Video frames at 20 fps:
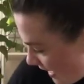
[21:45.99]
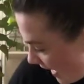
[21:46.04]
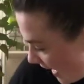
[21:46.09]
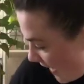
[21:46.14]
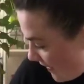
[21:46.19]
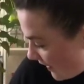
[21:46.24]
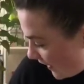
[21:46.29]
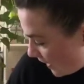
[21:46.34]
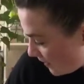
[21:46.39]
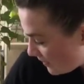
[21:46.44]

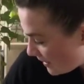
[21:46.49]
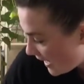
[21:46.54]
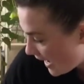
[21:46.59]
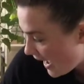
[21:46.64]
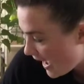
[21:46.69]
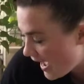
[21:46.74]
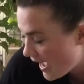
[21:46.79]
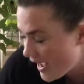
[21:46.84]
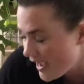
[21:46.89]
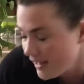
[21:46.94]
And then I'm gonna
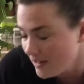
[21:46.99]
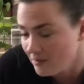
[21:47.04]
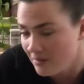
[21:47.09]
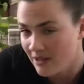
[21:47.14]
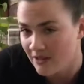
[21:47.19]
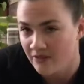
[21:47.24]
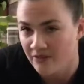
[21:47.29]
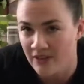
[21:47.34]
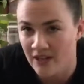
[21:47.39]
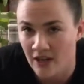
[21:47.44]
hide
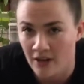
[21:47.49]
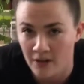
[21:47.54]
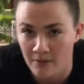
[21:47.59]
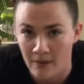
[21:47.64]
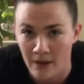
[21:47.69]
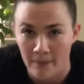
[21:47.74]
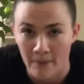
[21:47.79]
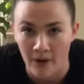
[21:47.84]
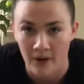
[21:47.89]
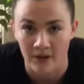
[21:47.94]
my feet under
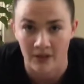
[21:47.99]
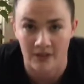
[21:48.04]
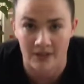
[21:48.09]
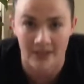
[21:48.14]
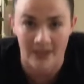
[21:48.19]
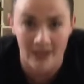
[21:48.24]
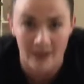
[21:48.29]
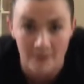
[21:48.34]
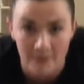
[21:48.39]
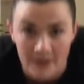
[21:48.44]
my partner's
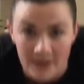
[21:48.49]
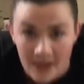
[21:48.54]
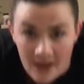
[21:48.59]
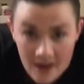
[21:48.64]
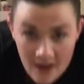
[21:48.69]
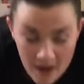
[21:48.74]
hips.